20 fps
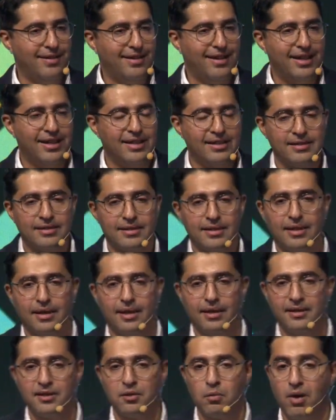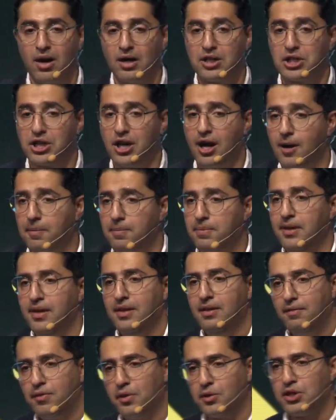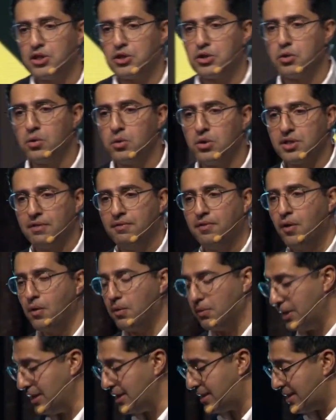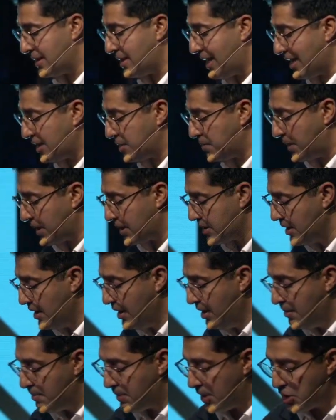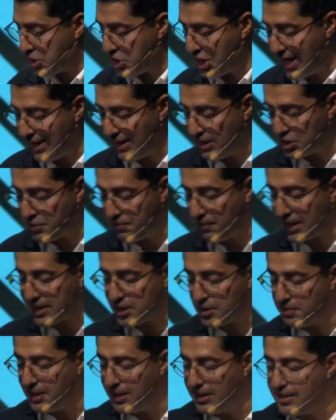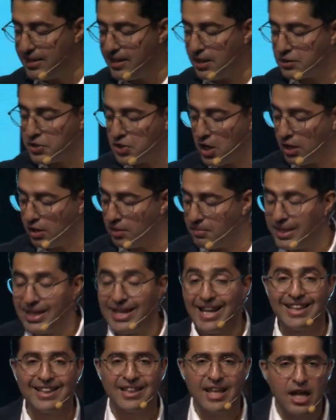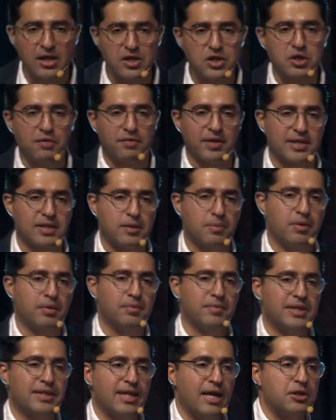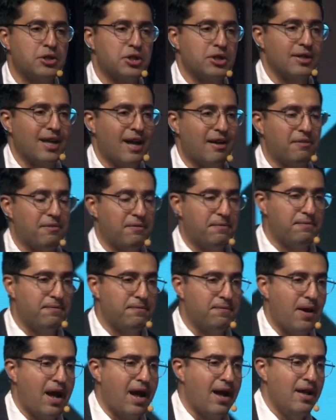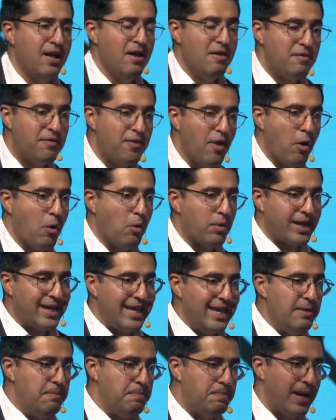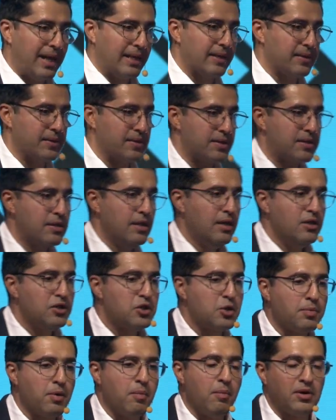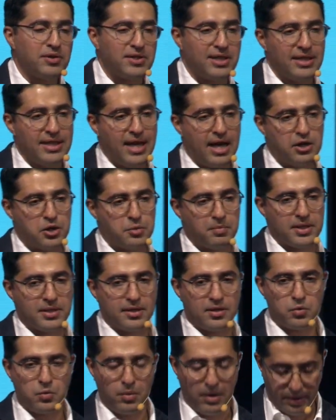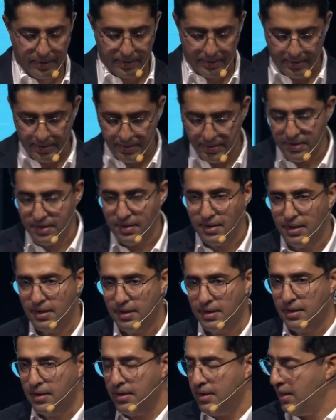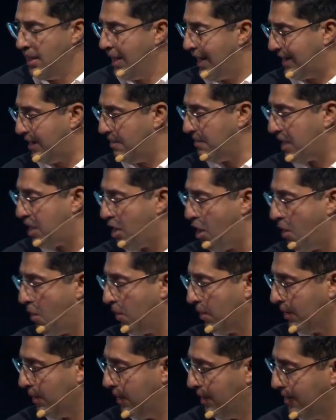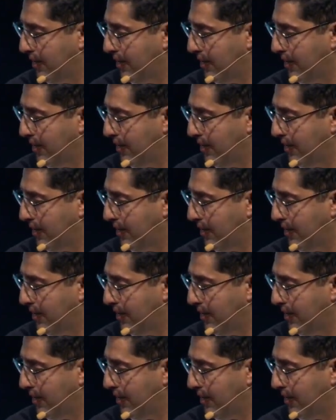in the workshop for the tools and for these aspects, but challenge, flexibility, autonomy, and lots of experimentation are 4 key pillars to promote engagement at work. And let me call